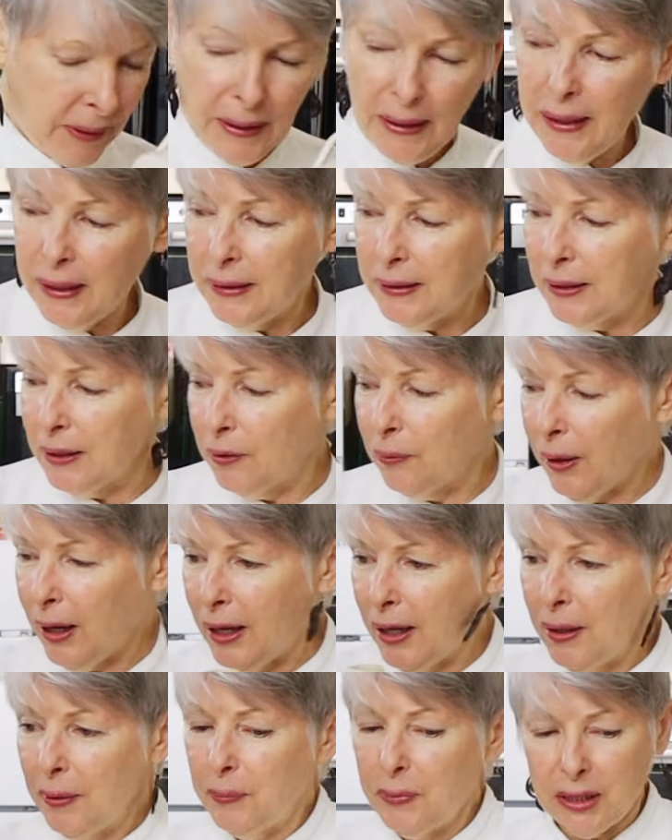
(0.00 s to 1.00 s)
80
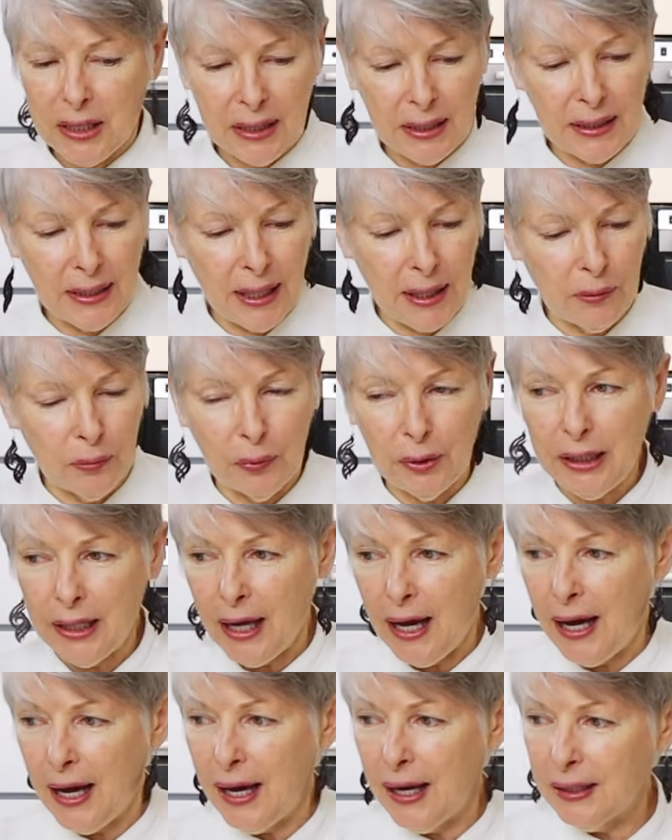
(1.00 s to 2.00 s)
grams. Then we
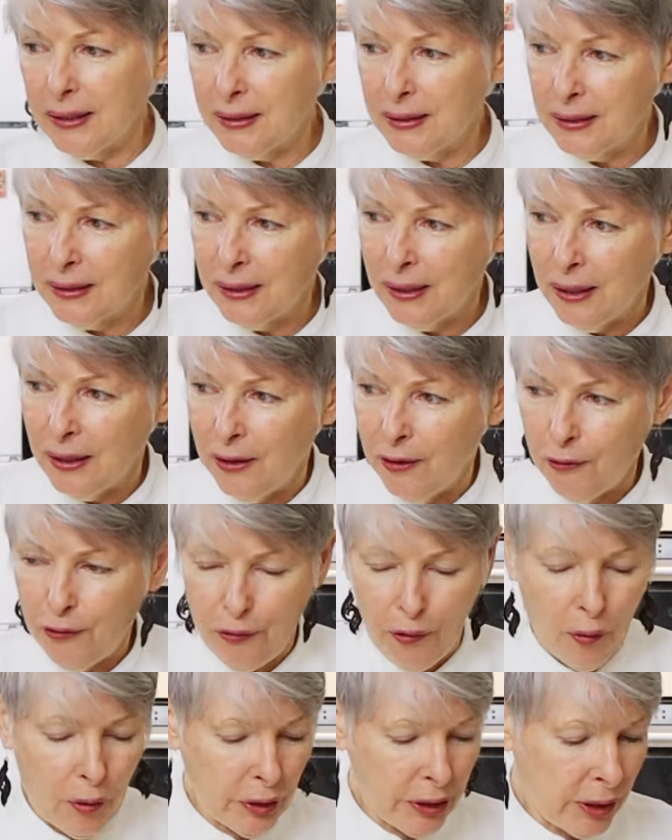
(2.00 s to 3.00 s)
add
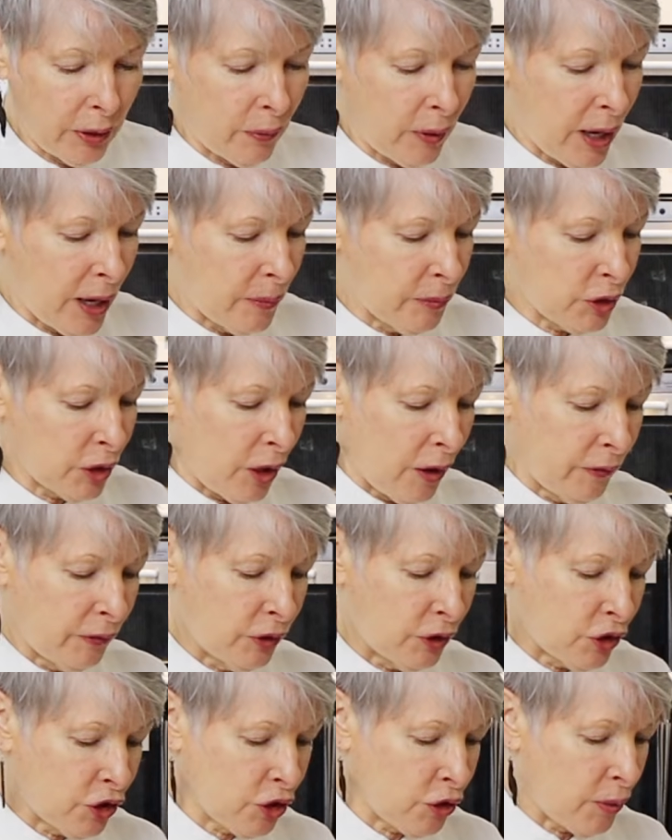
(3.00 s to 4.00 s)
40 grams of
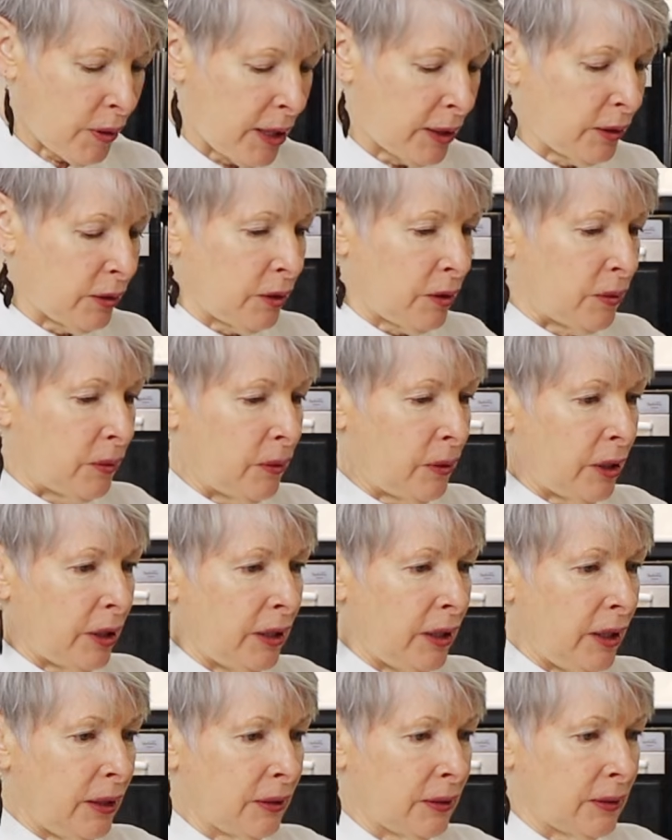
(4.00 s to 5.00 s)
the shredded
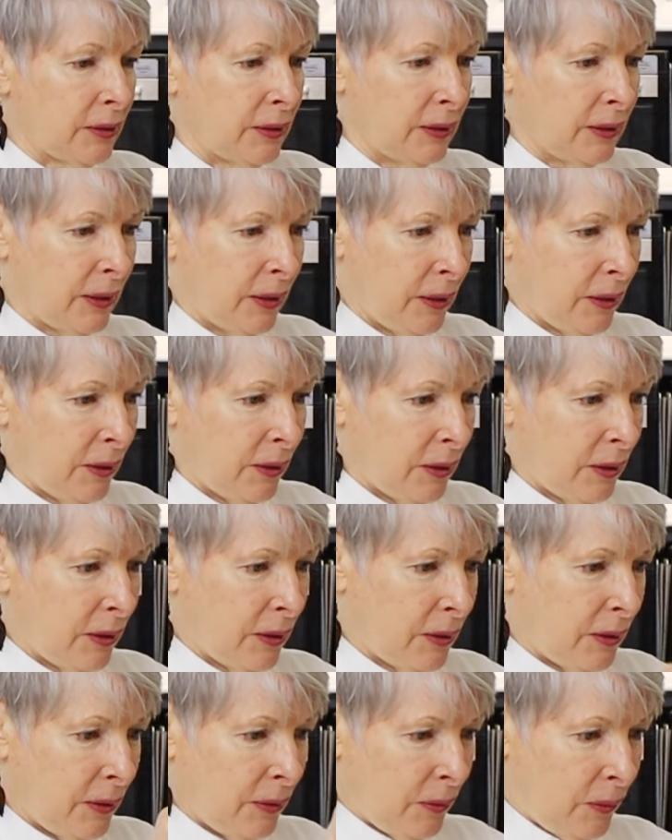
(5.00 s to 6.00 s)
coconut.
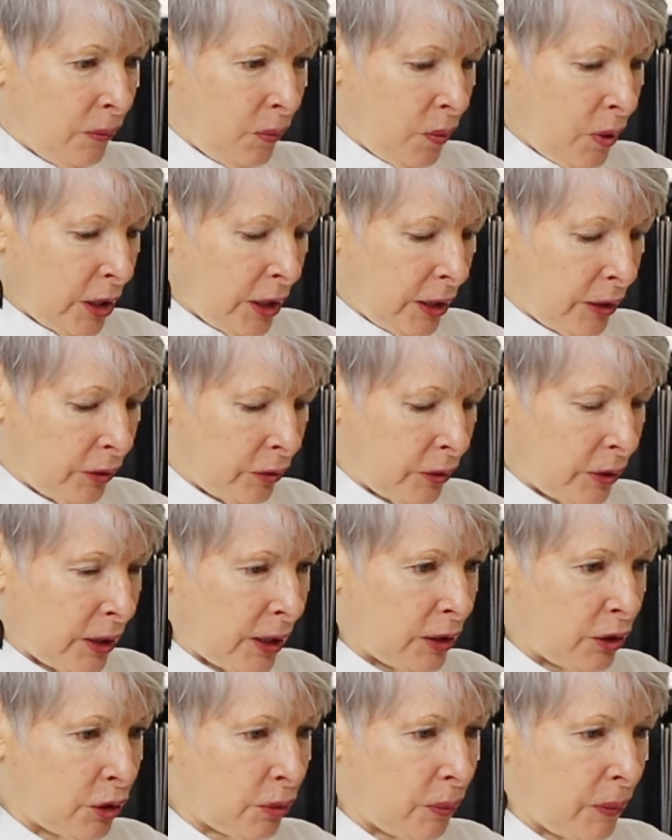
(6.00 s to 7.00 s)

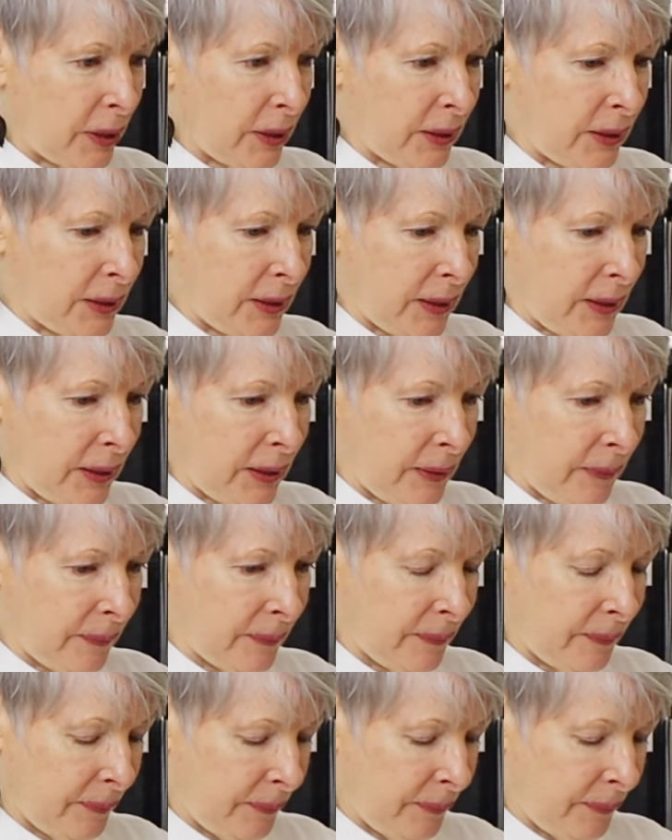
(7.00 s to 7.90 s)
120.